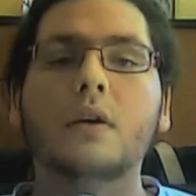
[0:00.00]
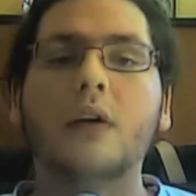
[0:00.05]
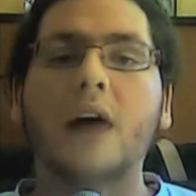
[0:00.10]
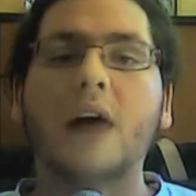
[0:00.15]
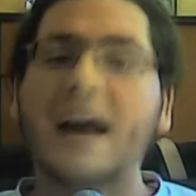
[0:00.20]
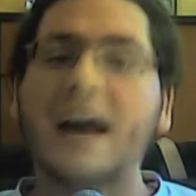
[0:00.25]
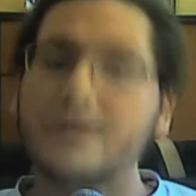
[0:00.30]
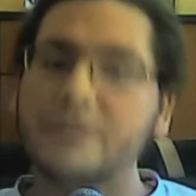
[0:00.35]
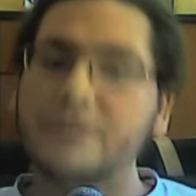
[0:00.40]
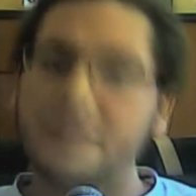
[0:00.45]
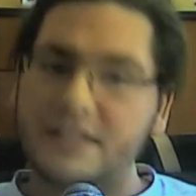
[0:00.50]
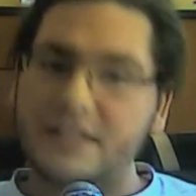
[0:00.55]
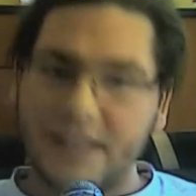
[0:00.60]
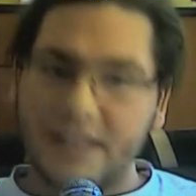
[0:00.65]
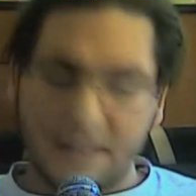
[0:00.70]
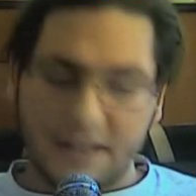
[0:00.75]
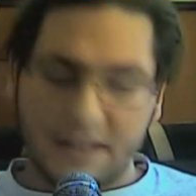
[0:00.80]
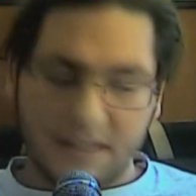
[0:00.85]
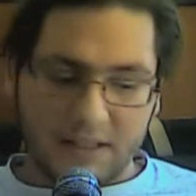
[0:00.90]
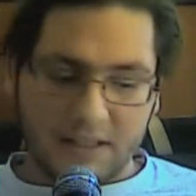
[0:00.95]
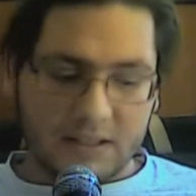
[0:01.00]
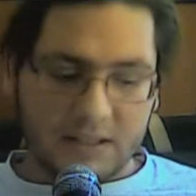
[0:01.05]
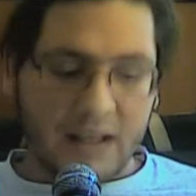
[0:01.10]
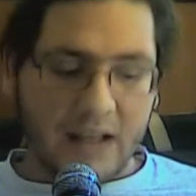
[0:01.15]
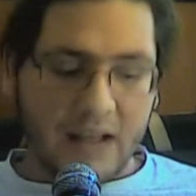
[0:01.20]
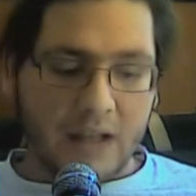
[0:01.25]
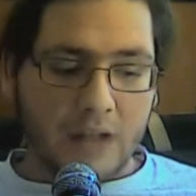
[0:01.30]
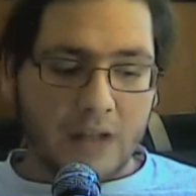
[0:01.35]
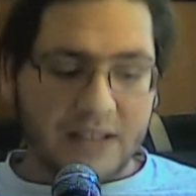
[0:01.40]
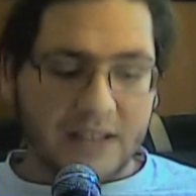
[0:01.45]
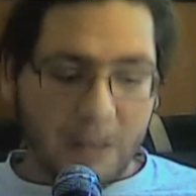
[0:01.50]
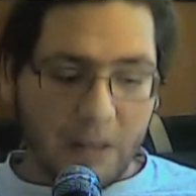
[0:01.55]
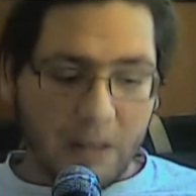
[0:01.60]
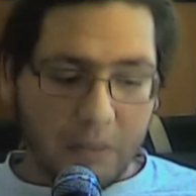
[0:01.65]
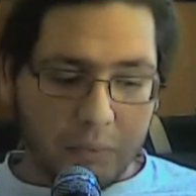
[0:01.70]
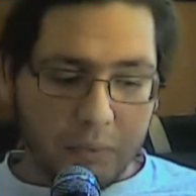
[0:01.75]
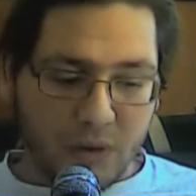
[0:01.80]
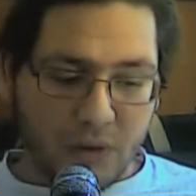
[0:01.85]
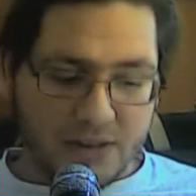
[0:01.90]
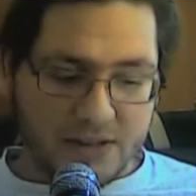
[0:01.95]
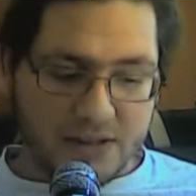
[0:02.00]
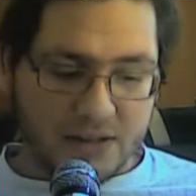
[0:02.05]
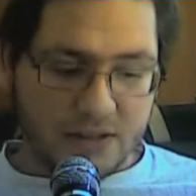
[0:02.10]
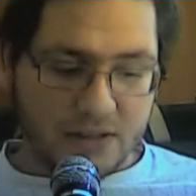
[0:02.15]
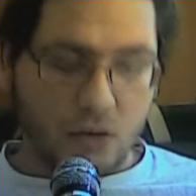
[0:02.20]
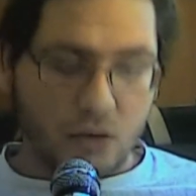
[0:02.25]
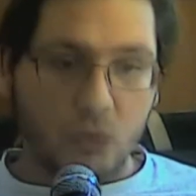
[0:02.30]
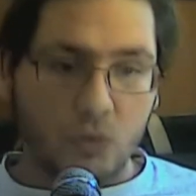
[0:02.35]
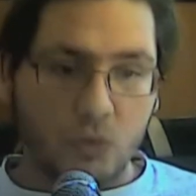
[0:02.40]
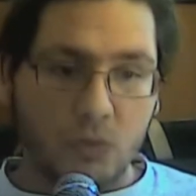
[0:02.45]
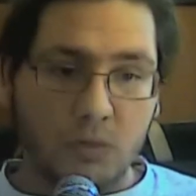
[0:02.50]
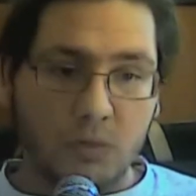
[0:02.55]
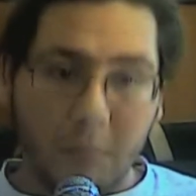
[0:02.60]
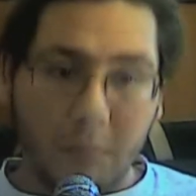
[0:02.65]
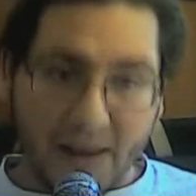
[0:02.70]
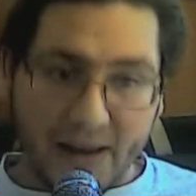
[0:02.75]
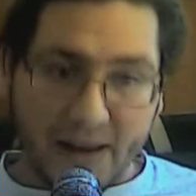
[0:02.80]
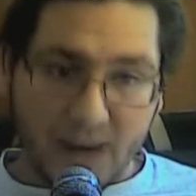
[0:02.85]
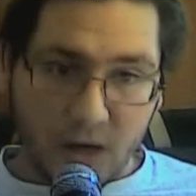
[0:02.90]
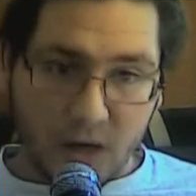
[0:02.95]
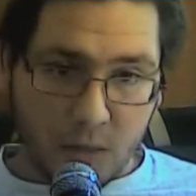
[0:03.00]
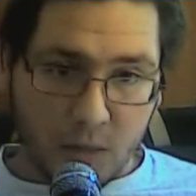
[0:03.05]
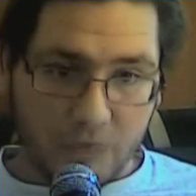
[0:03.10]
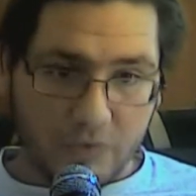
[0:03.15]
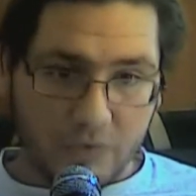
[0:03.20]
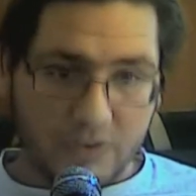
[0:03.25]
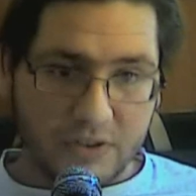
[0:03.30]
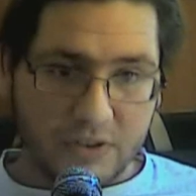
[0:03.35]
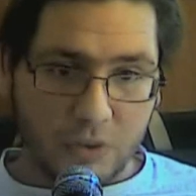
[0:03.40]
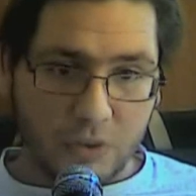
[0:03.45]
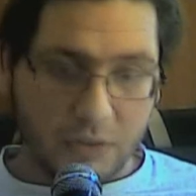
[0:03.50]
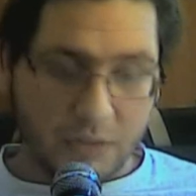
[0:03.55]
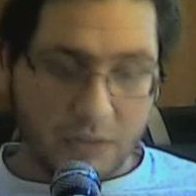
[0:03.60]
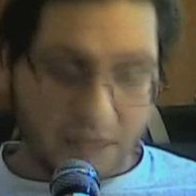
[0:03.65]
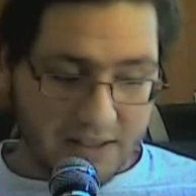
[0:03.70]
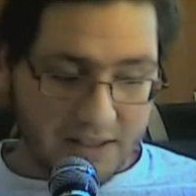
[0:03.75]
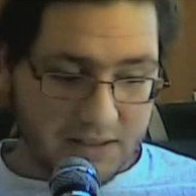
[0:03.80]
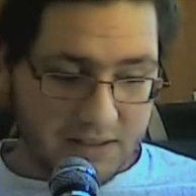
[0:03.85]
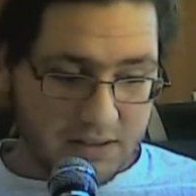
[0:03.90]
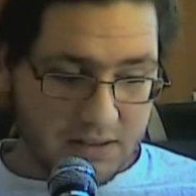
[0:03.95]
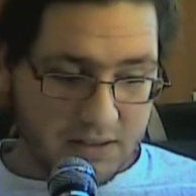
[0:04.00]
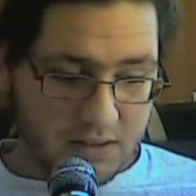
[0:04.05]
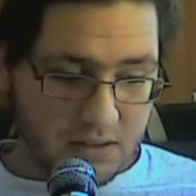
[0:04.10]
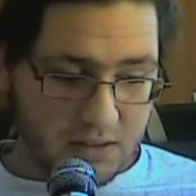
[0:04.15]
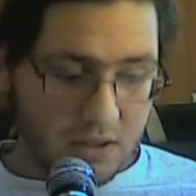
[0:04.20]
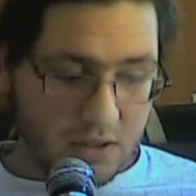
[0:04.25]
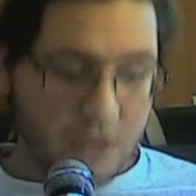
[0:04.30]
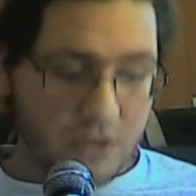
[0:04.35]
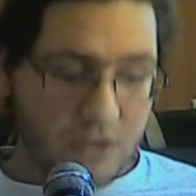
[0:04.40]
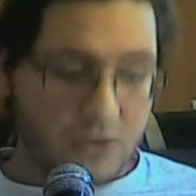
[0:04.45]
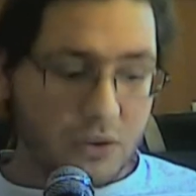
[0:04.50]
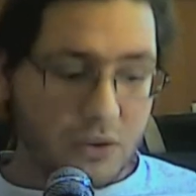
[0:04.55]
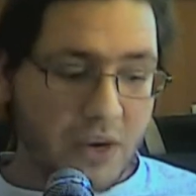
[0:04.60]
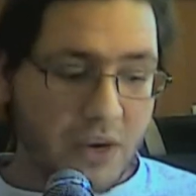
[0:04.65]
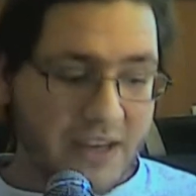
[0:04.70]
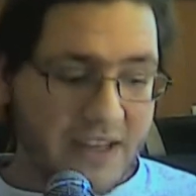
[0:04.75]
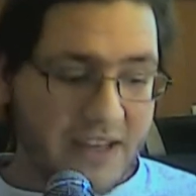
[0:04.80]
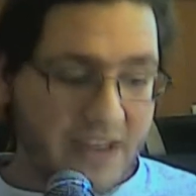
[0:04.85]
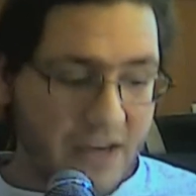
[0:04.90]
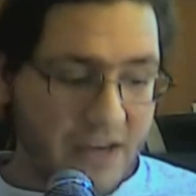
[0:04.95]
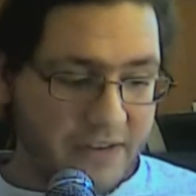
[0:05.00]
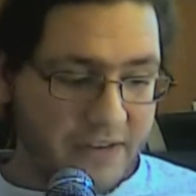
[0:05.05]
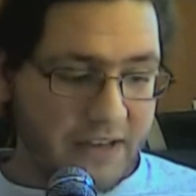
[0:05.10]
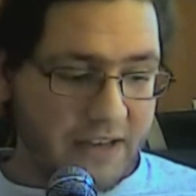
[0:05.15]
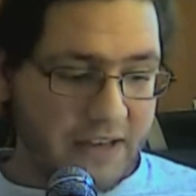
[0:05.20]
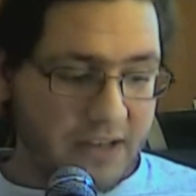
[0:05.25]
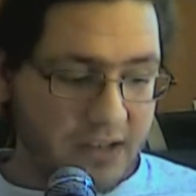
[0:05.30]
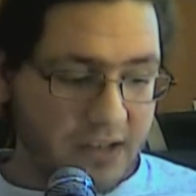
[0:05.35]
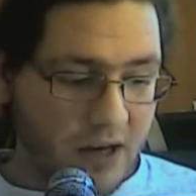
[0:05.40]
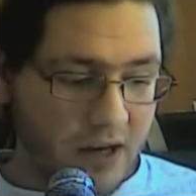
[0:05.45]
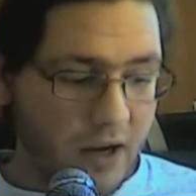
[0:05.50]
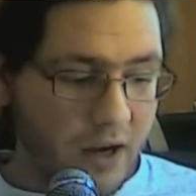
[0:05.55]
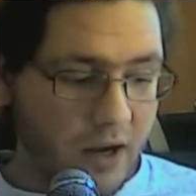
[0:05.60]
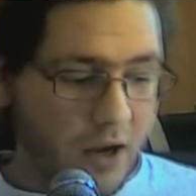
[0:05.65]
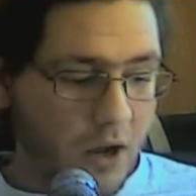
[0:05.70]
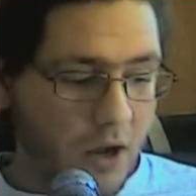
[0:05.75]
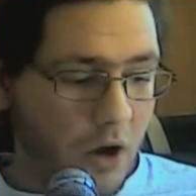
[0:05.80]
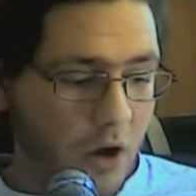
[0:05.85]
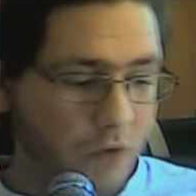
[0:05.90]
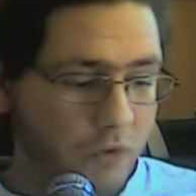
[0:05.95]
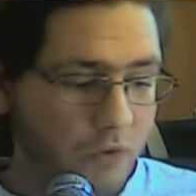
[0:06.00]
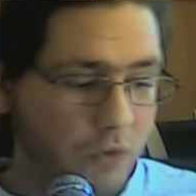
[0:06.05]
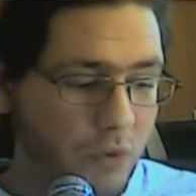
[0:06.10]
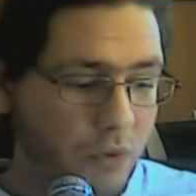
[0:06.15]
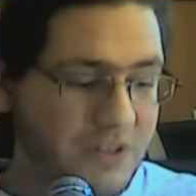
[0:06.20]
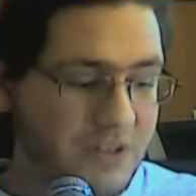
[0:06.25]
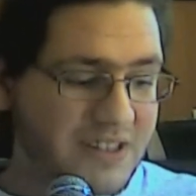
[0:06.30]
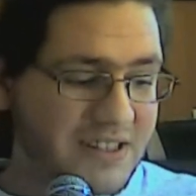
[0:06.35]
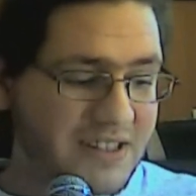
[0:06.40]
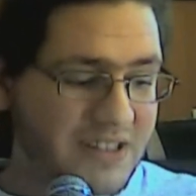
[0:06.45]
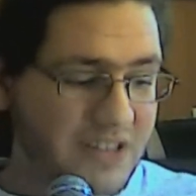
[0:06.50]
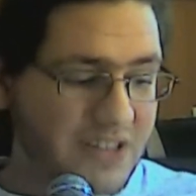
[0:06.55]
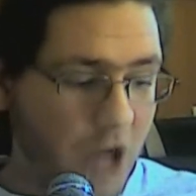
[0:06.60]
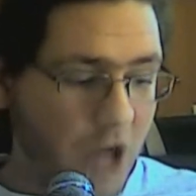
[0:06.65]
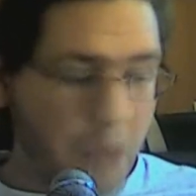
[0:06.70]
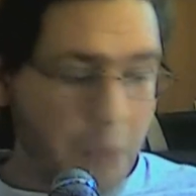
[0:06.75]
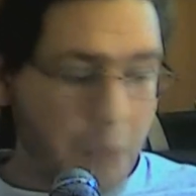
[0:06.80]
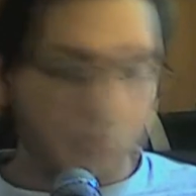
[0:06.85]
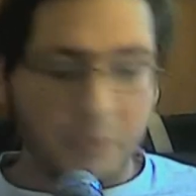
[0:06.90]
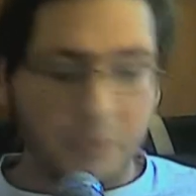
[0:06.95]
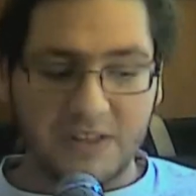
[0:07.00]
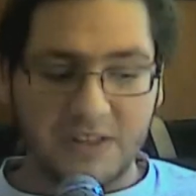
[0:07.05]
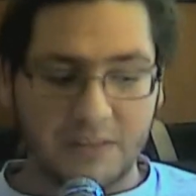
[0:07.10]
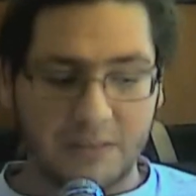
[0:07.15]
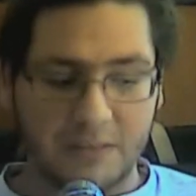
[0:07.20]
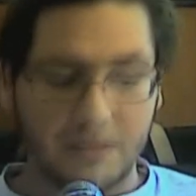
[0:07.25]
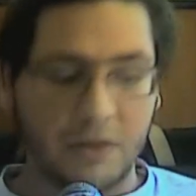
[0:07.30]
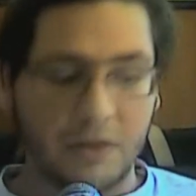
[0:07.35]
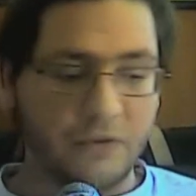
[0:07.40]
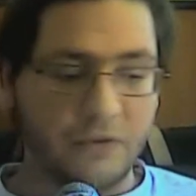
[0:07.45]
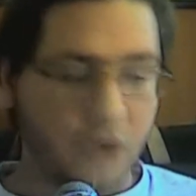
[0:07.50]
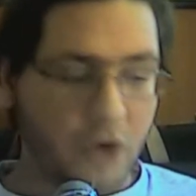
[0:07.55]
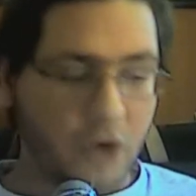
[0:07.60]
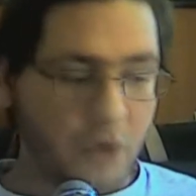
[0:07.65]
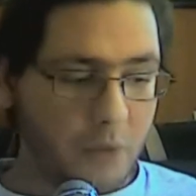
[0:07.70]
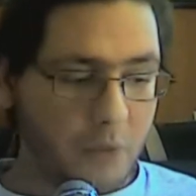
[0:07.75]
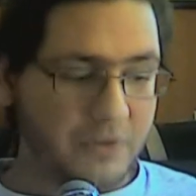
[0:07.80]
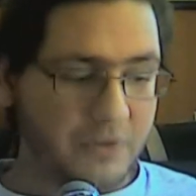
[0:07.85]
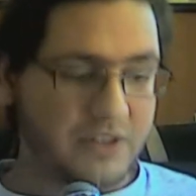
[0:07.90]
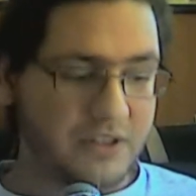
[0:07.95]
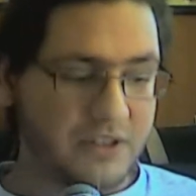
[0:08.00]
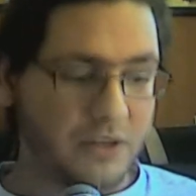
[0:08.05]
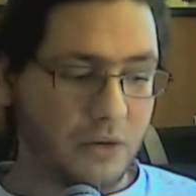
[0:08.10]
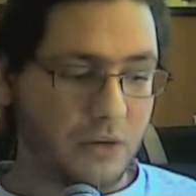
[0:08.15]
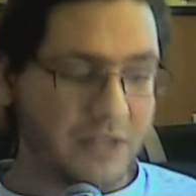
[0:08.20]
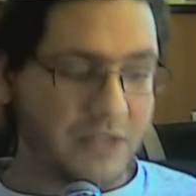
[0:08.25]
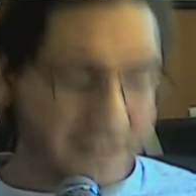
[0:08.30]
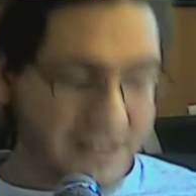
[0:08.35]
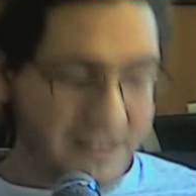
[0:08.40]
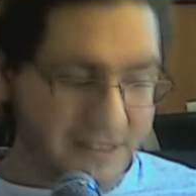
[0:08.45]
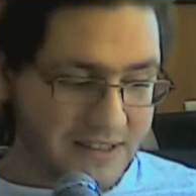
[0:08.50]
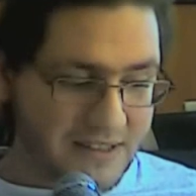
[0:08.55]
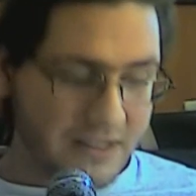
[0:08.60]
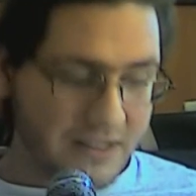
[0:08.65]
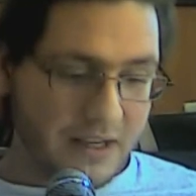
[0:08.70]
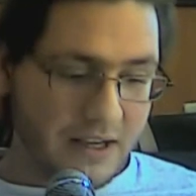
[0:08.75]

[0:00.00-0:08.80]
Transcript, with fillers: I've decided that I'll, that I'll present what my comfort zone is, so you can have an idea of what this concept of comfort zone is,